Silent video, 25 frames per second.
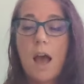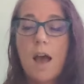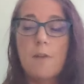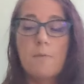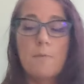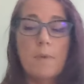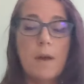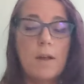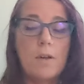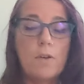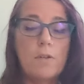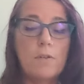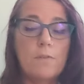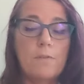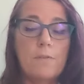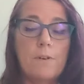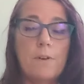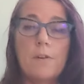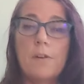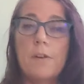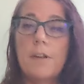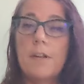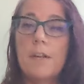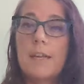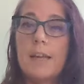of my own
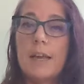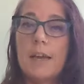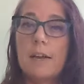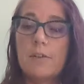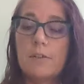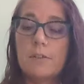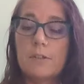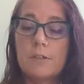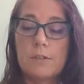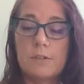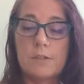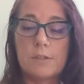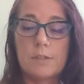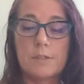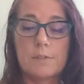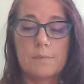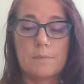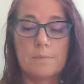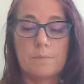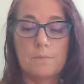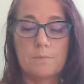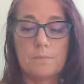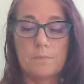fairy encounters.